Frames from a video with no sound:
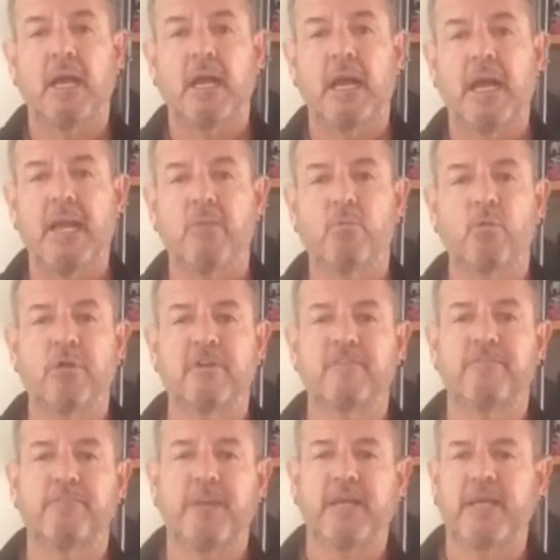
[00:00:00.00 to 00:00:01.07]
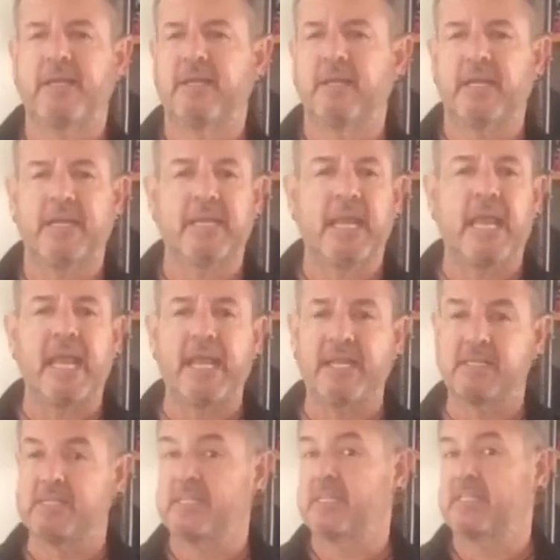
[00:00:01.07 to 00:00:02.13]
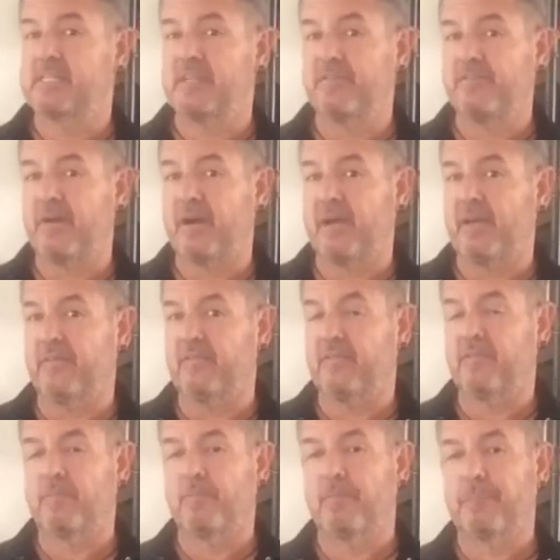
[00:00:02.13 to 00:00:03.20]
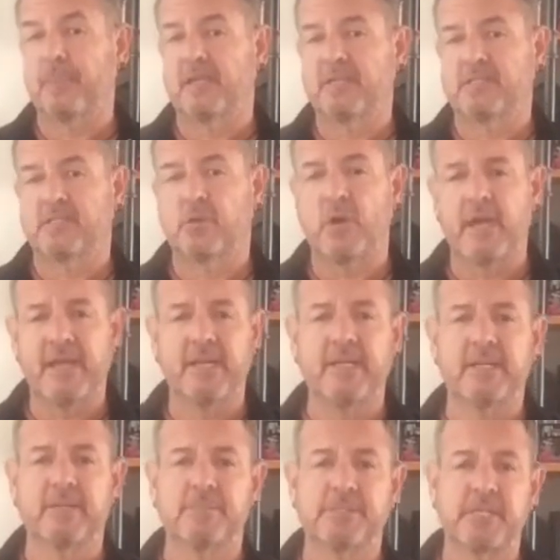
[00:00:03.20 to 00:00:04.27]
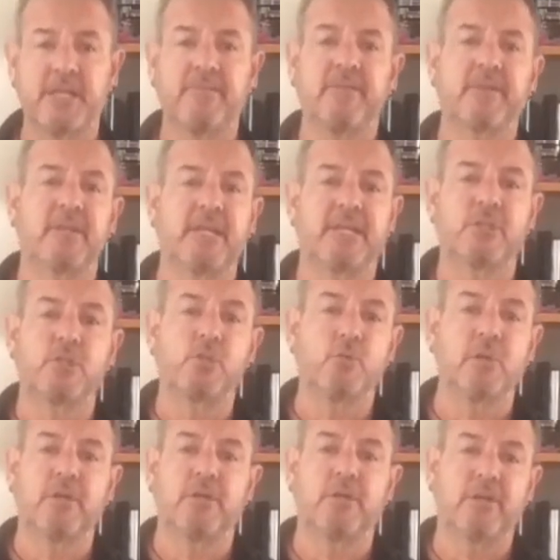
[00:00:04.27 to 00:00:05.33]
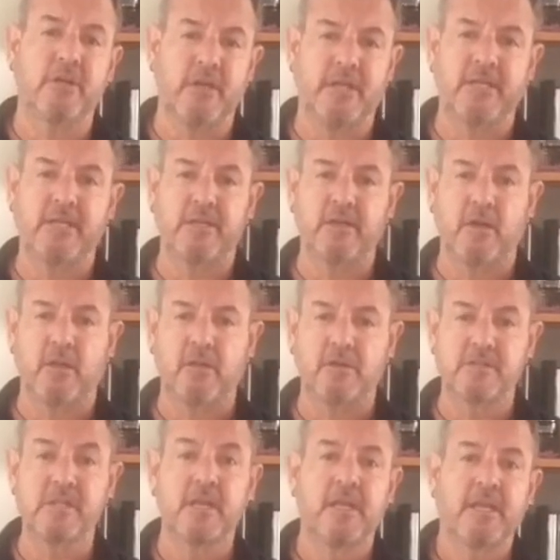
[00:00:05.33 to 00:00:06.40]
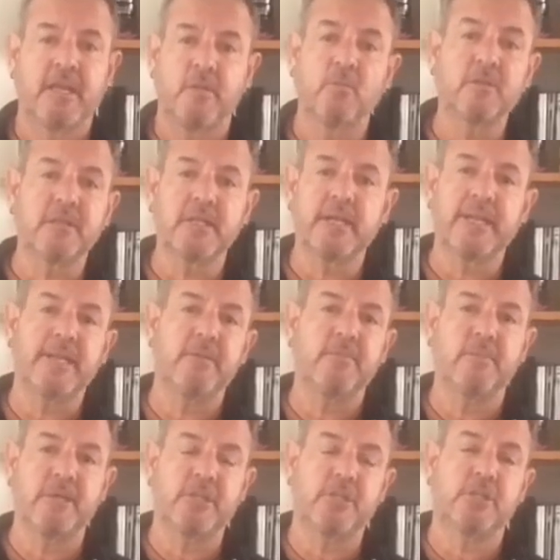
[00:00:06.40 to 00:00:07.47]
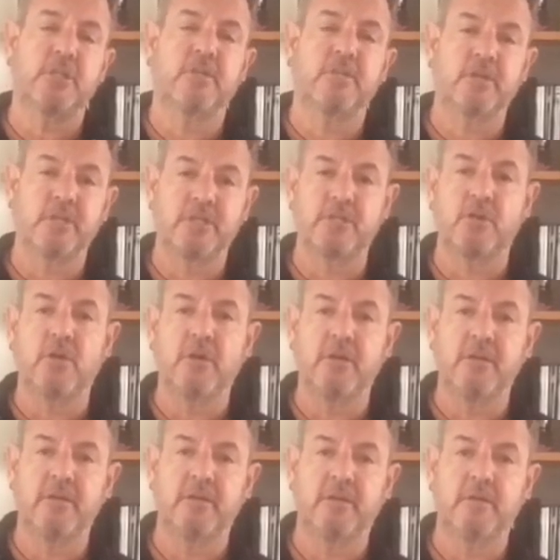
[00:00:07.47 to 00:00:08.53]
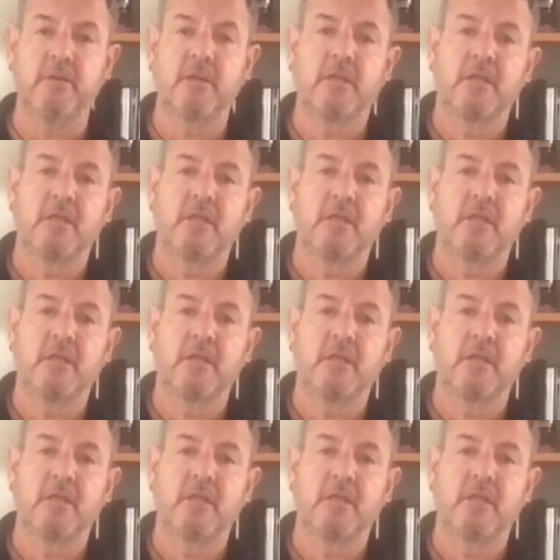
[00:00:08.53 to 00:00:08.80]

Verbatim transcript: I would have paid like $865. So I ended up saving like $290. And one thing I didn't mention on the guitar here,